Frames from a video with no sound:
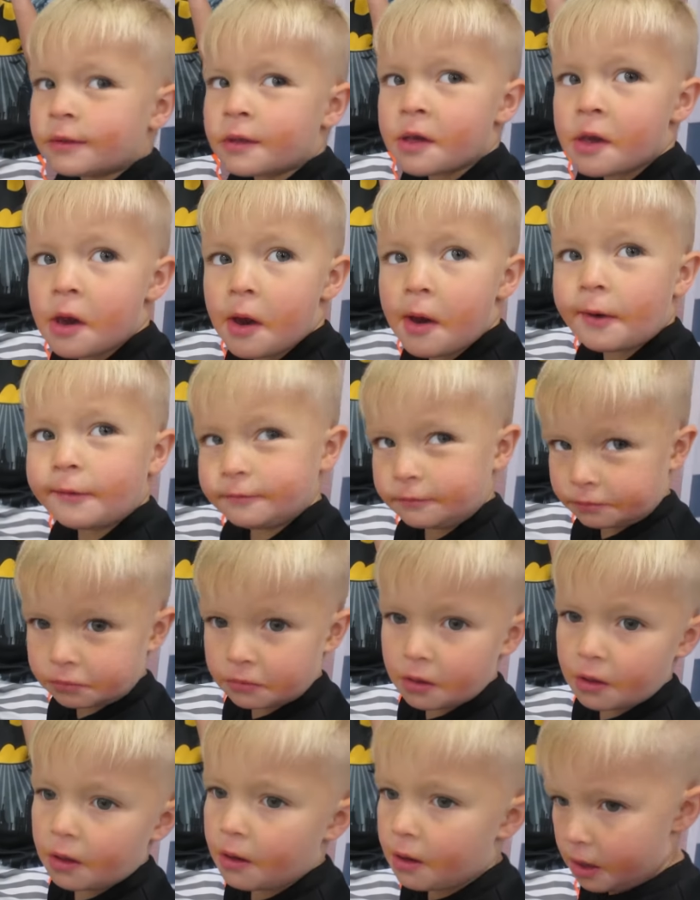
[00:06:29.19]
that yummy?
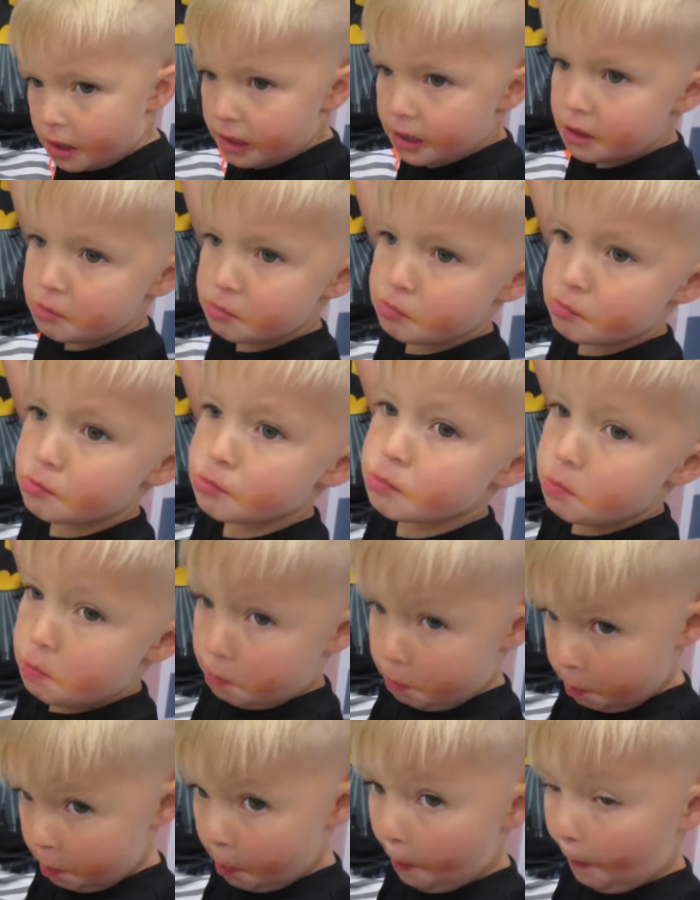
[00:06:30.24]
Take a
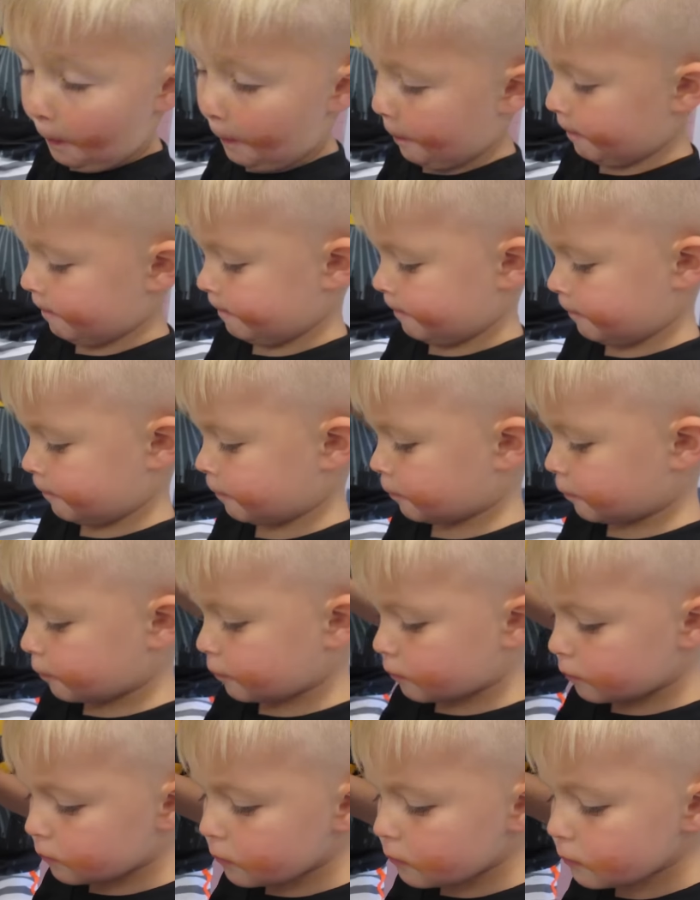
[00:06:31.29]
big bite.
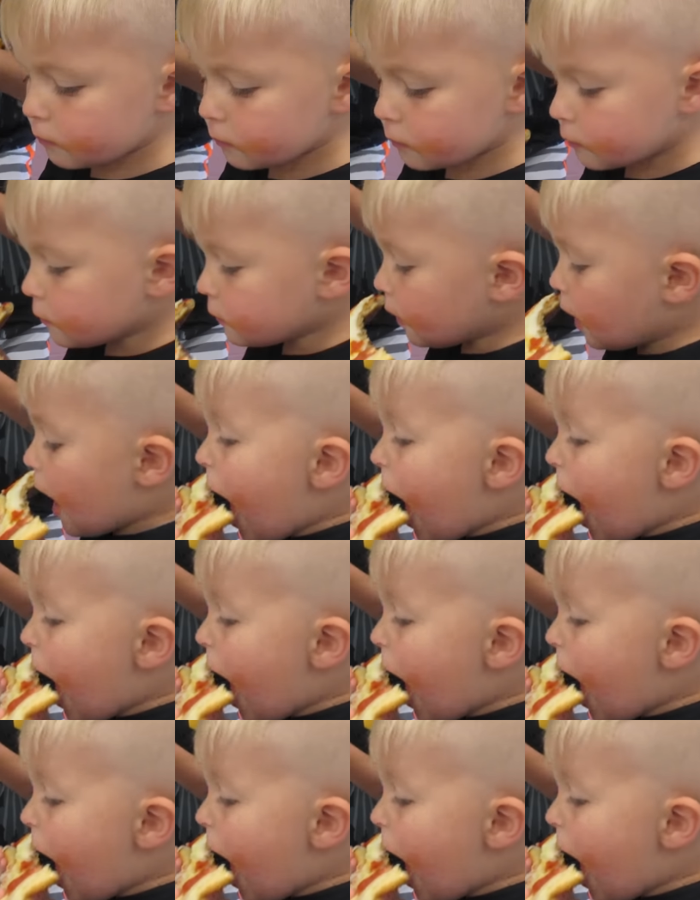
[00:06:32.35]
He